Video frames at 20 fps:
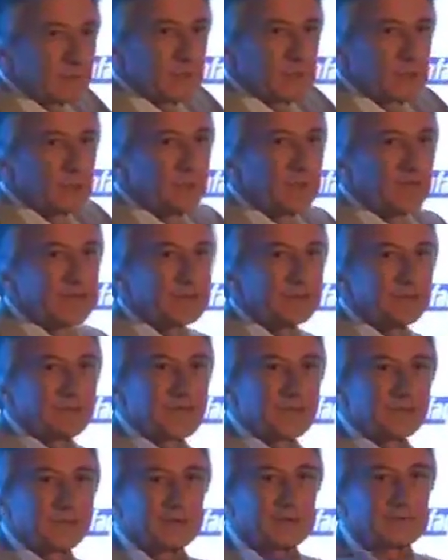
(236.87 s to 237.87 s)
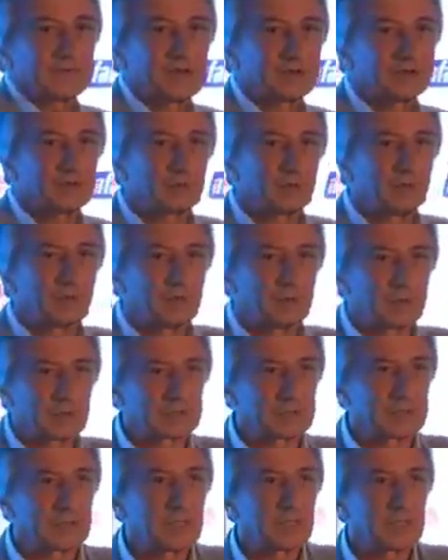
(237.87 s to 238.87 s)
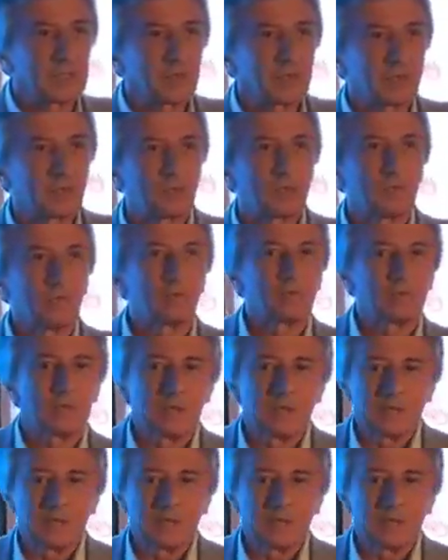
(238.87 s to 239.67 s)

2 million people around the world who